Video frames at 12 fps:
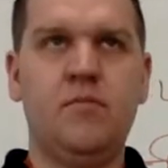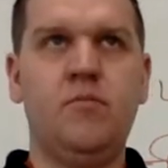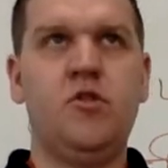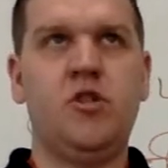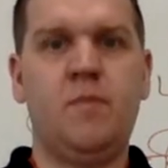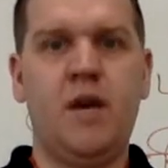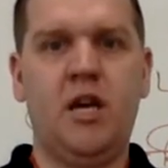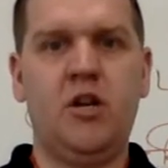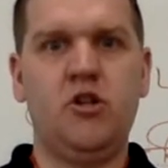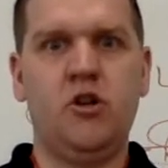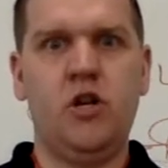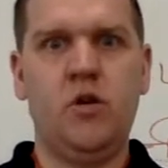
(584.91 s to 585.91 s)
Just making
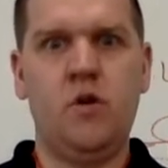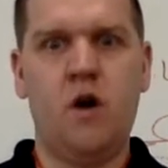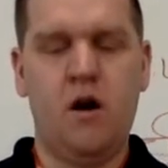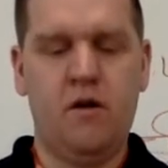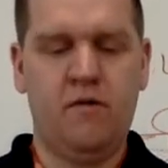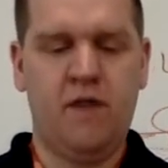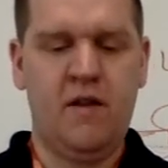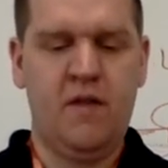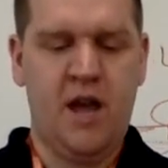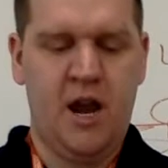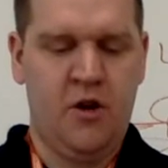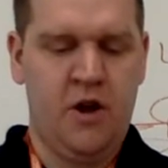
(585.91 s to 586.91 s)
sure you know how to find
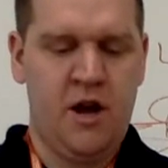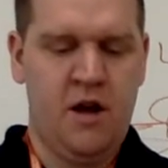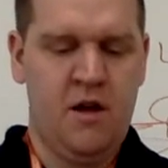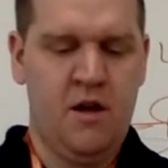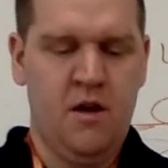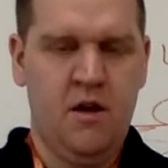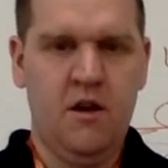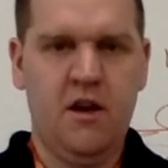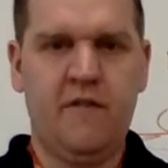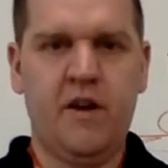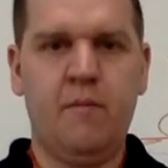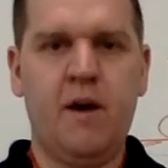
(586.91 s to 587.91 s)
the area
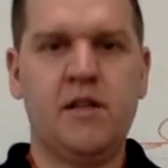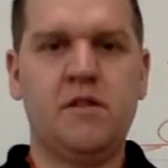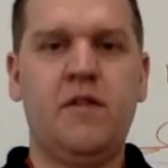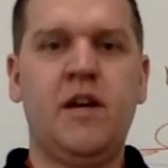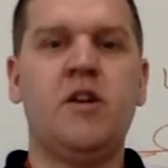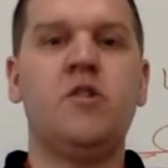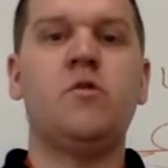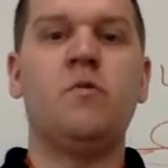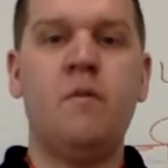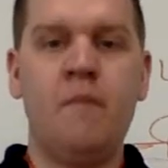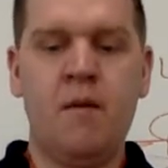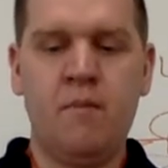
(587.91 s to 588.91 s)
of composite figures.
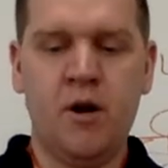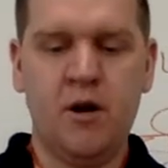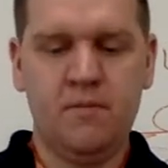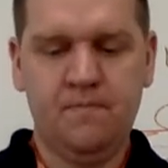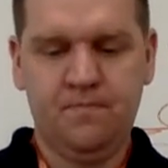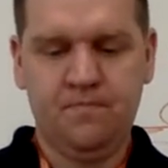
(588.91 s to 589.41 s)
Remember